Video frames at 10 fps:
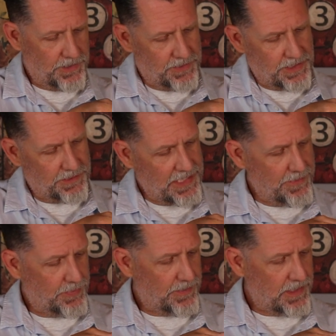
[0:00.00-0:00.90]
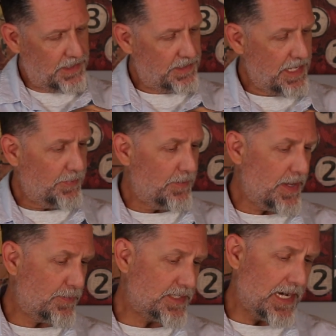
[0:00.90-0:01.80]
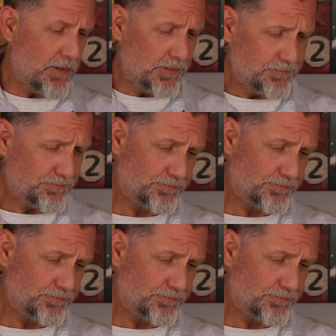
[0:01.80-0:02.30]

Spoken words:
do is I'll dampen a paper towel